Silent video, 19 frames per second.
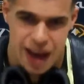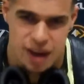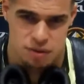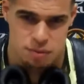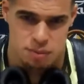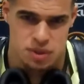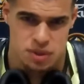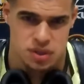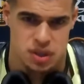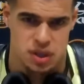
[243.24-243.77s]
of
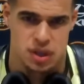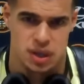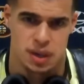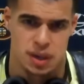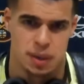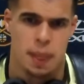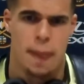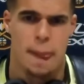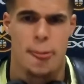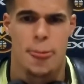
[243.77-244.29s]
Missouri
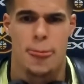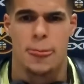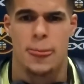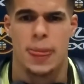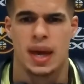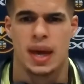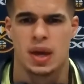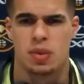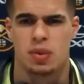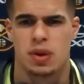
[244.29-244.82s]
that
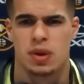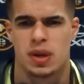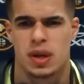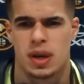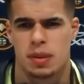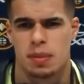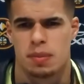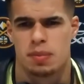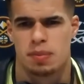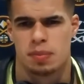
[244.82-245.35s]
he
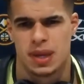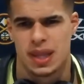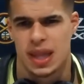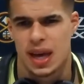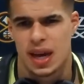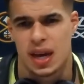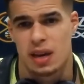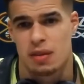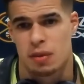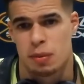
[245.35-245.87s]
wouldn't be that
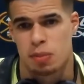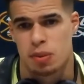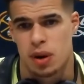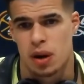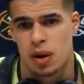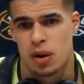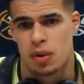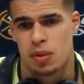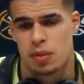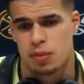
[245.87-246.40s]
good of a
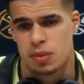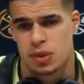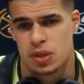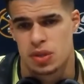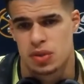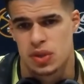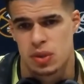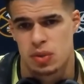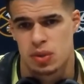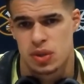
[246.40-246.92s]
pro. But you
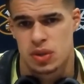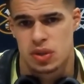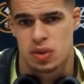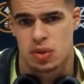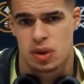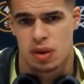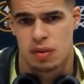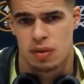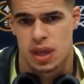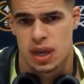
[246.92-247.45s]
see what he's doing
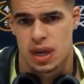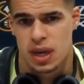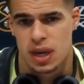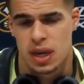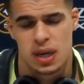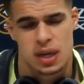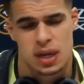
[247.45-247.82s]
over there.